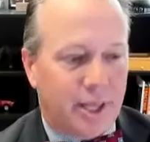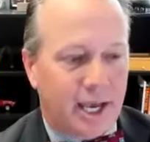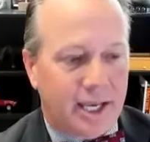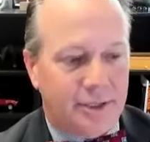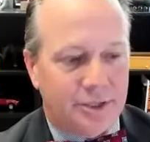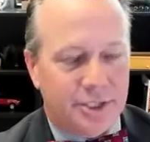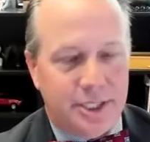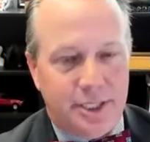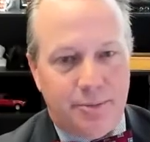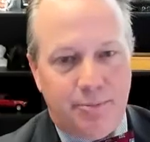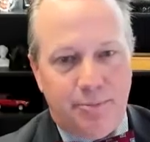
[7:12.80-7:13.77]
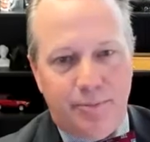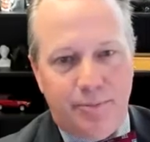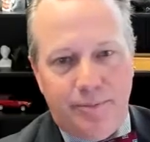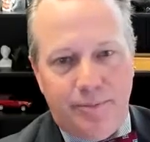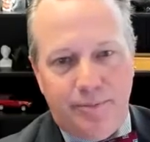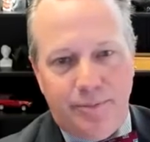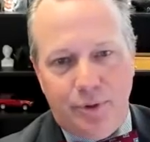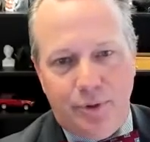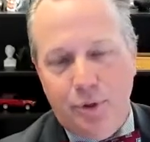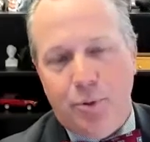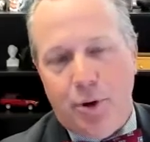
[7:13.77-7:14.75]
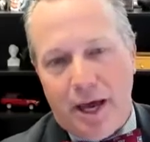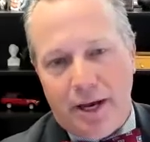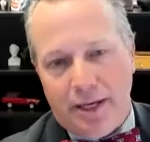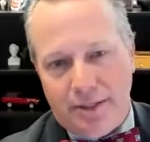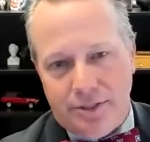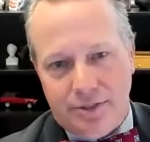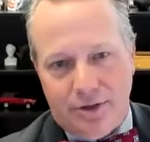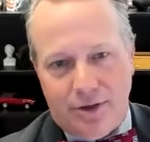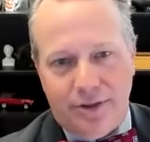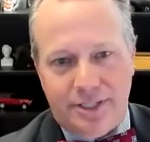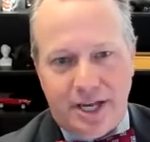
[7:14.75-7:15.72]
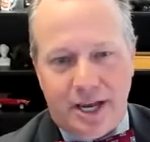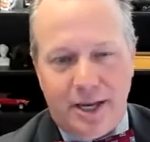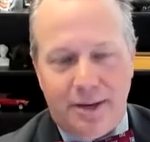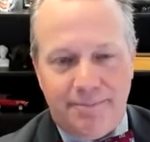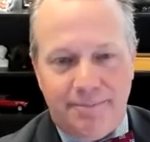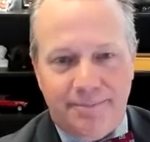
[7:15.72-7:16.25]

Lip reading: of that, you see new products all the time.